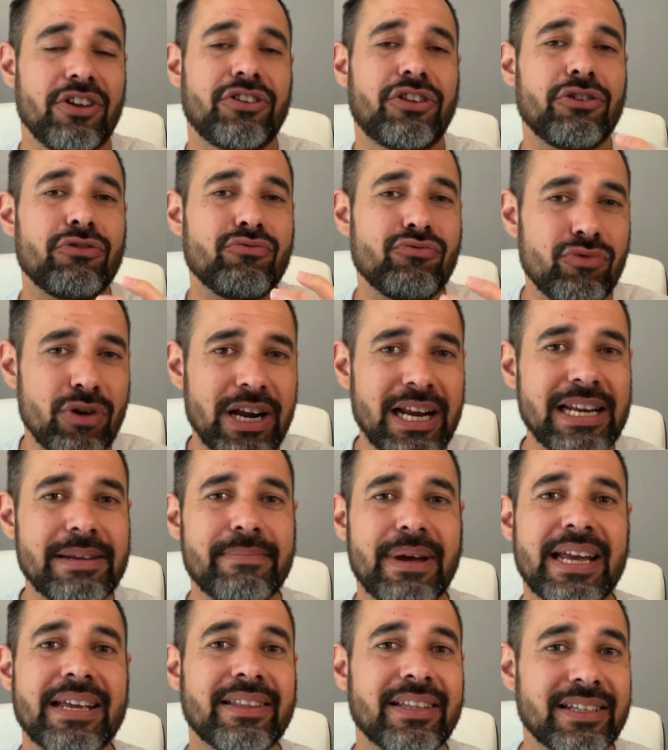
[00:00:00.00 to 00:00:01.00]
that really
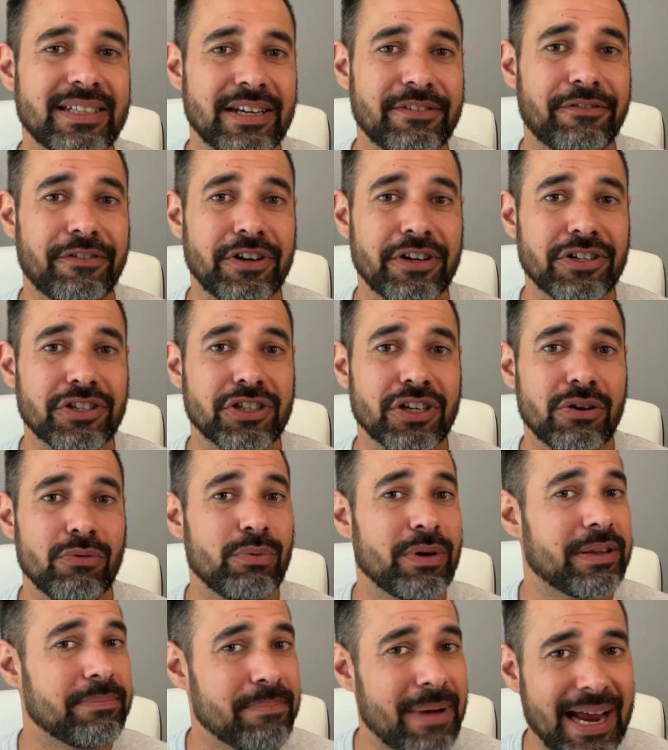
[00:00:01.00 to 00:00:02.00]
make the difference
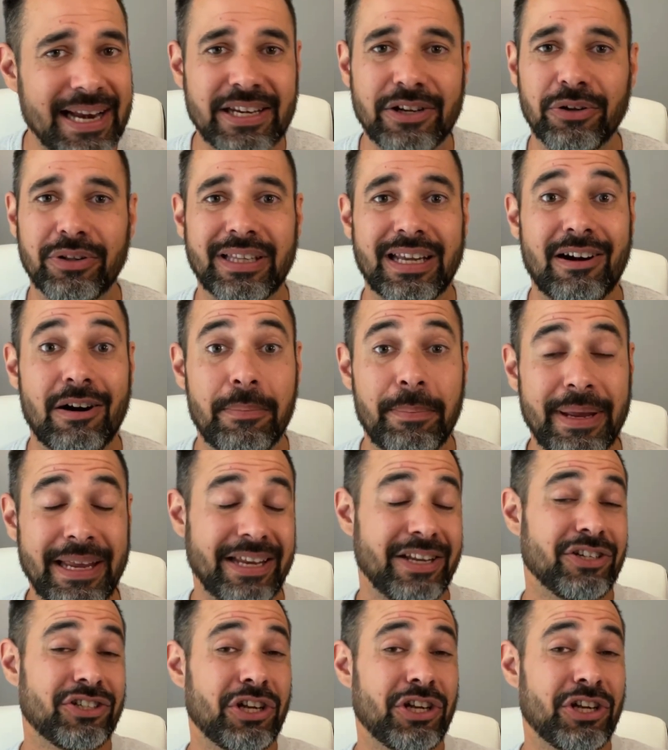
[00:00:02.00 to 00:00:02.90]
with manual therapy.